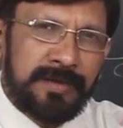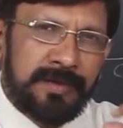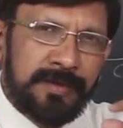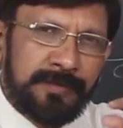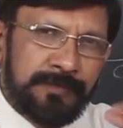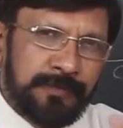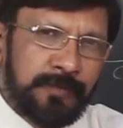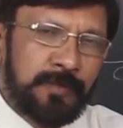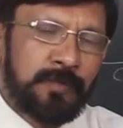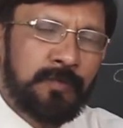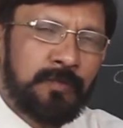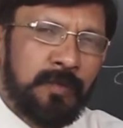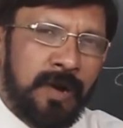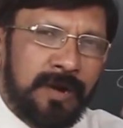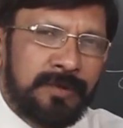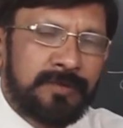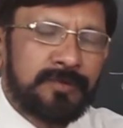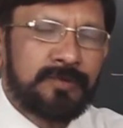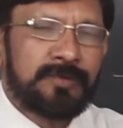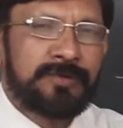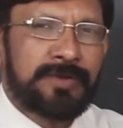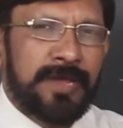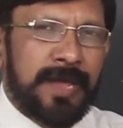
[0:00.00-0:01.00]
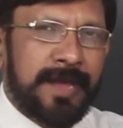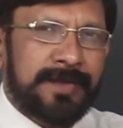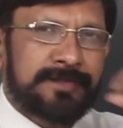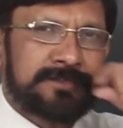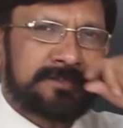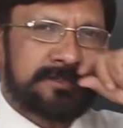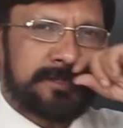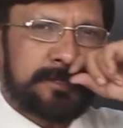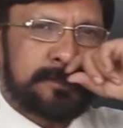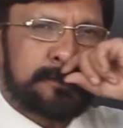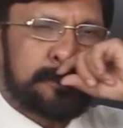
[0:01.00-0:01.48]
if you want to
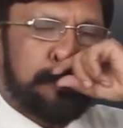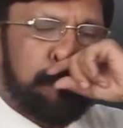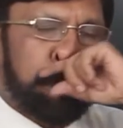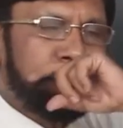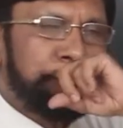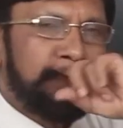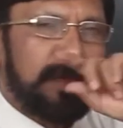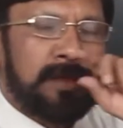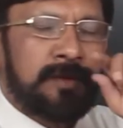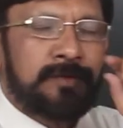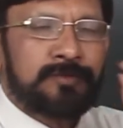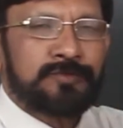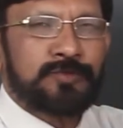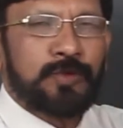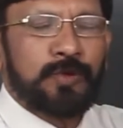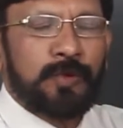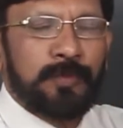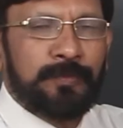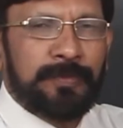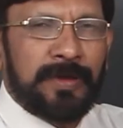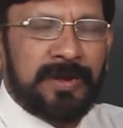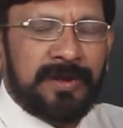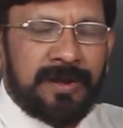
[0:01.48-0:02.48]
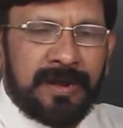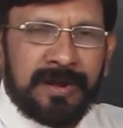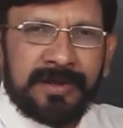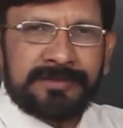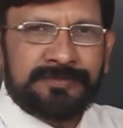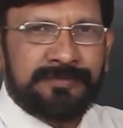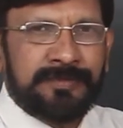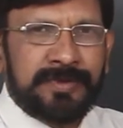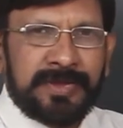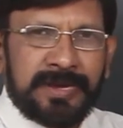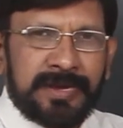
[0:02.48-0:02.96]
access
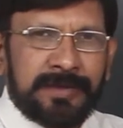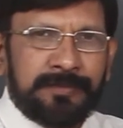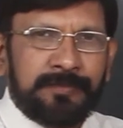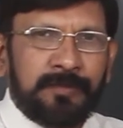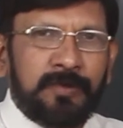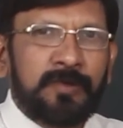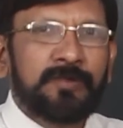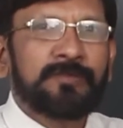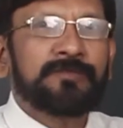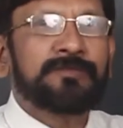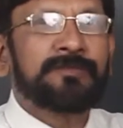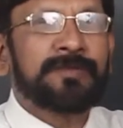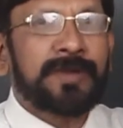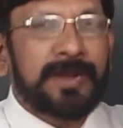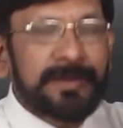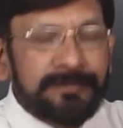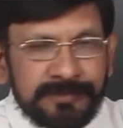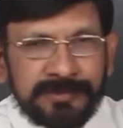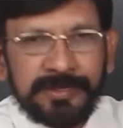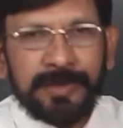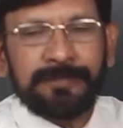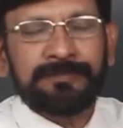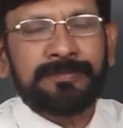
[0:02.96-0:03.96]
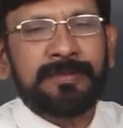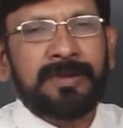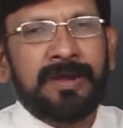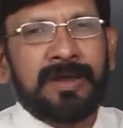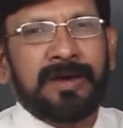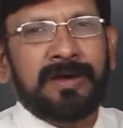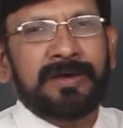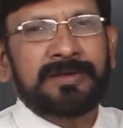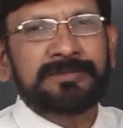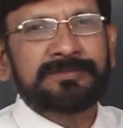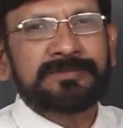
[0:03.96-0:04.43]
superclass variable from
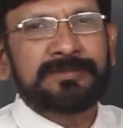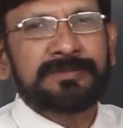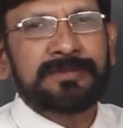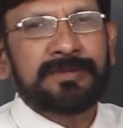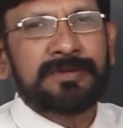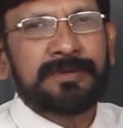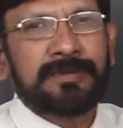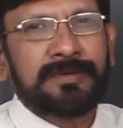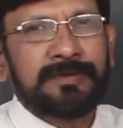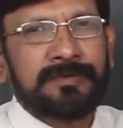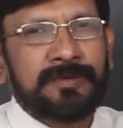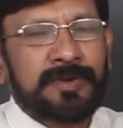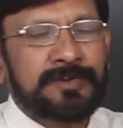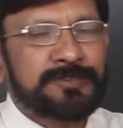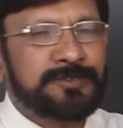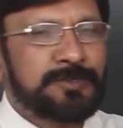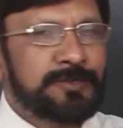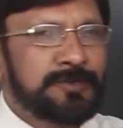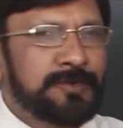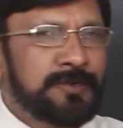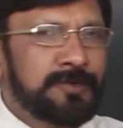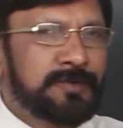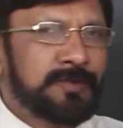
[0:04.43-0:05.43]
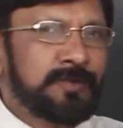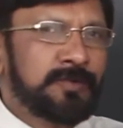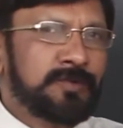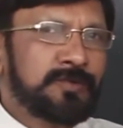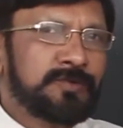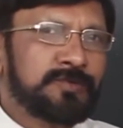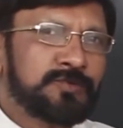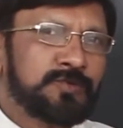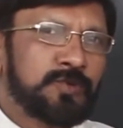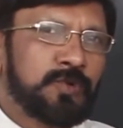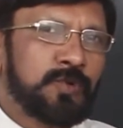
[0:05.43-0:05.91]
subclass, what should you do?
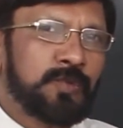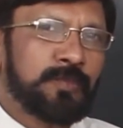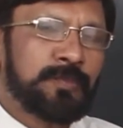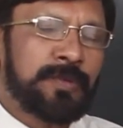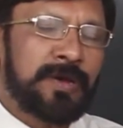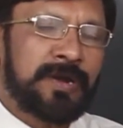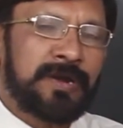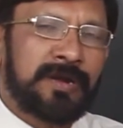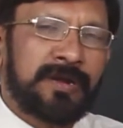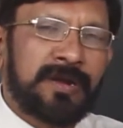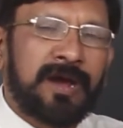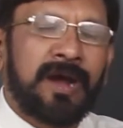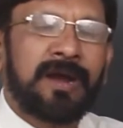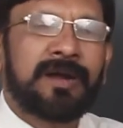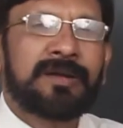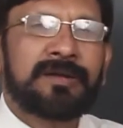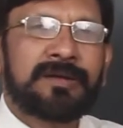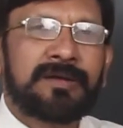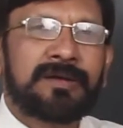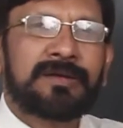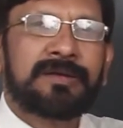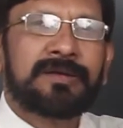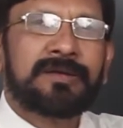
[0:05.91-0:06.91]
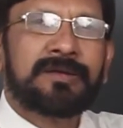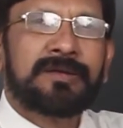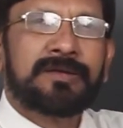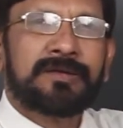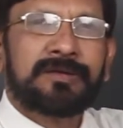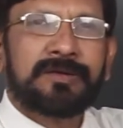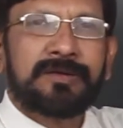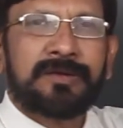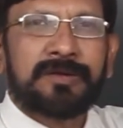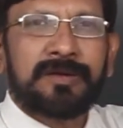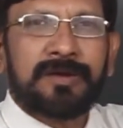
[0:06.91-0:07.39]
Super dot
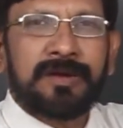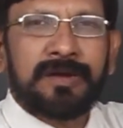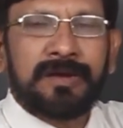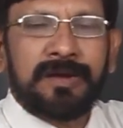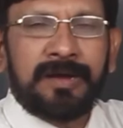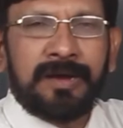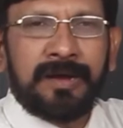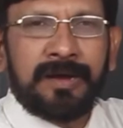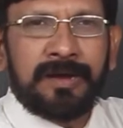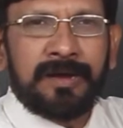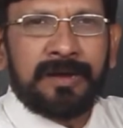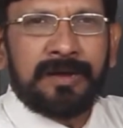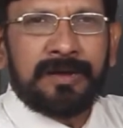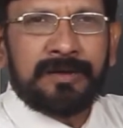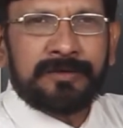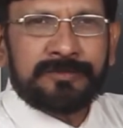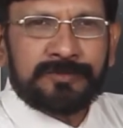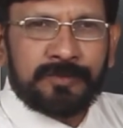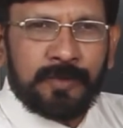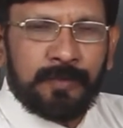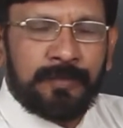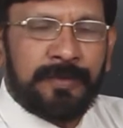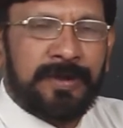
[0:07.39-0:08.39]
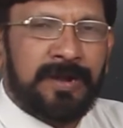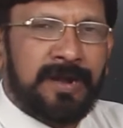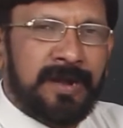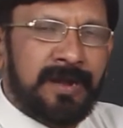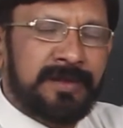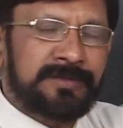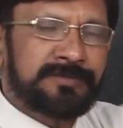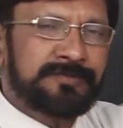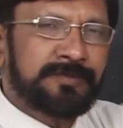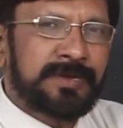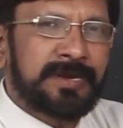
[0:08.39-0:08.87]

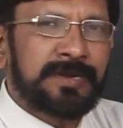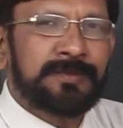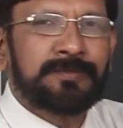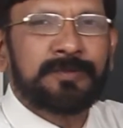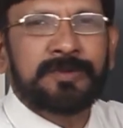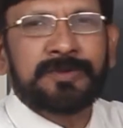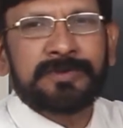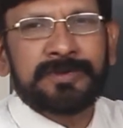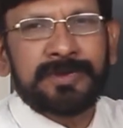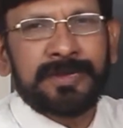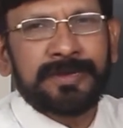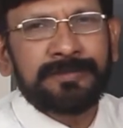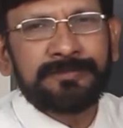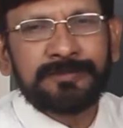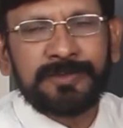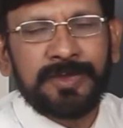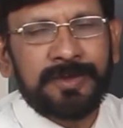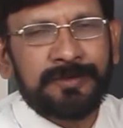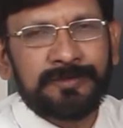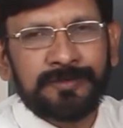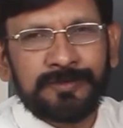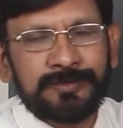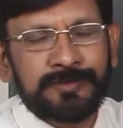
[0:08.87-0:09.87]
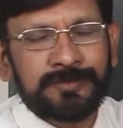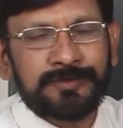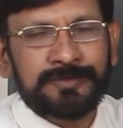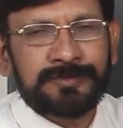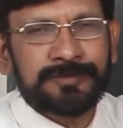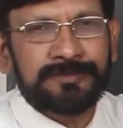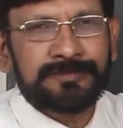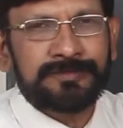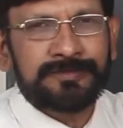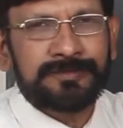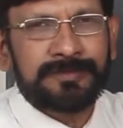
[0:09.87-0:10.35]
superclass variable's name you have to use.
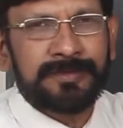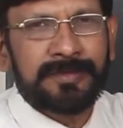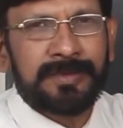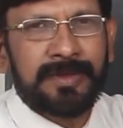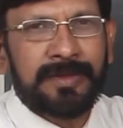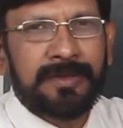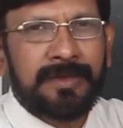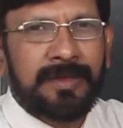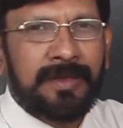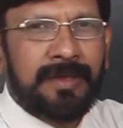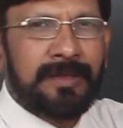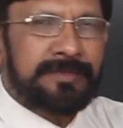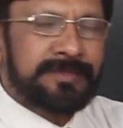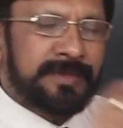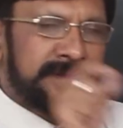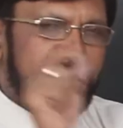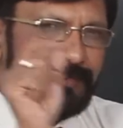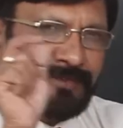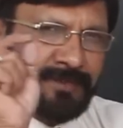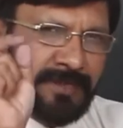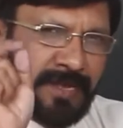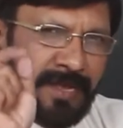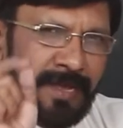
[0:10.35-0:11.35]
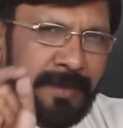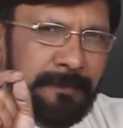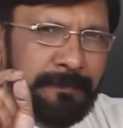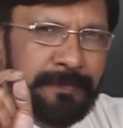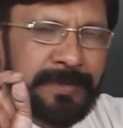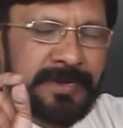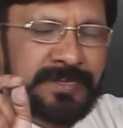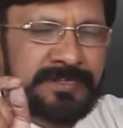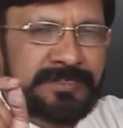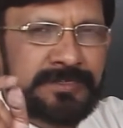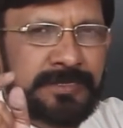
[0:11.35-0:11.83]
The same
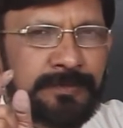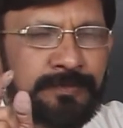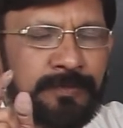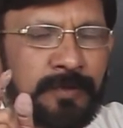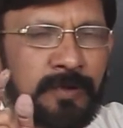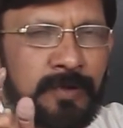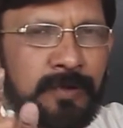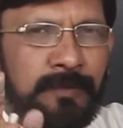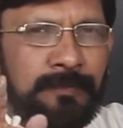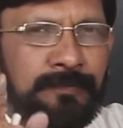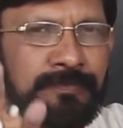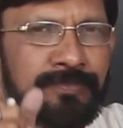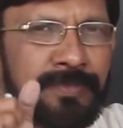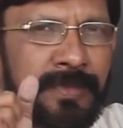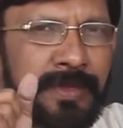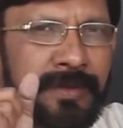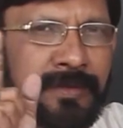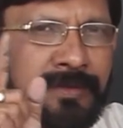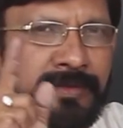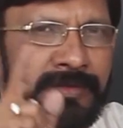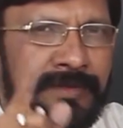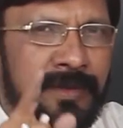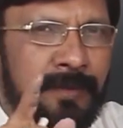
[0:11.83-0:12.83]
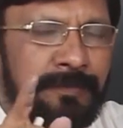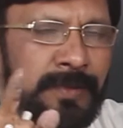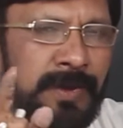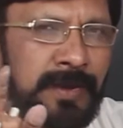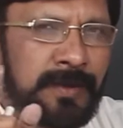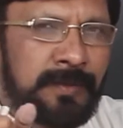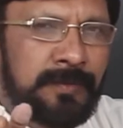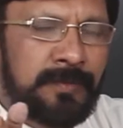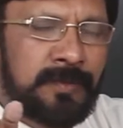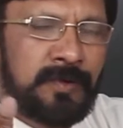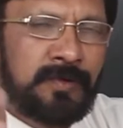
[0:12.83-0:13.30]
principle is
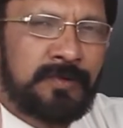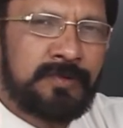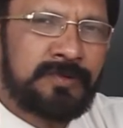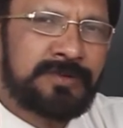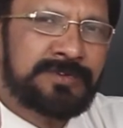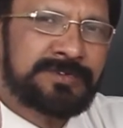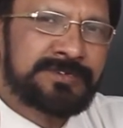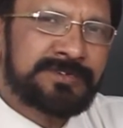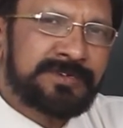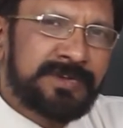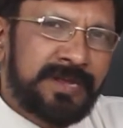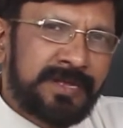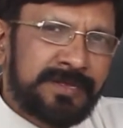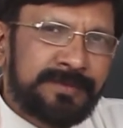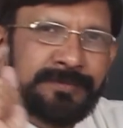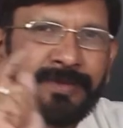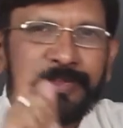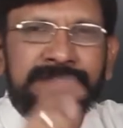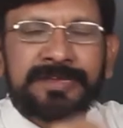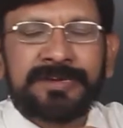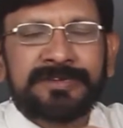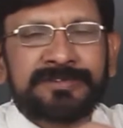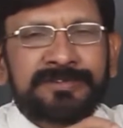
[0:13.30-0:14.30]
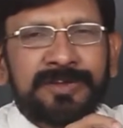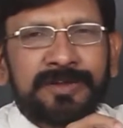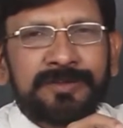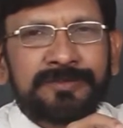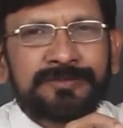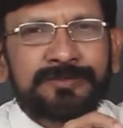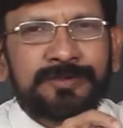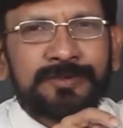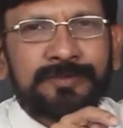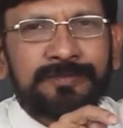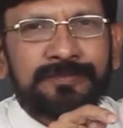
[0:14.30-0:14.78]
applicable to instance methods
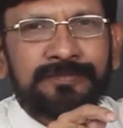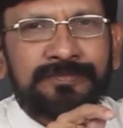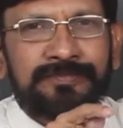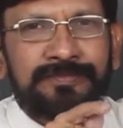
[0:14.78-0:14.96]
also.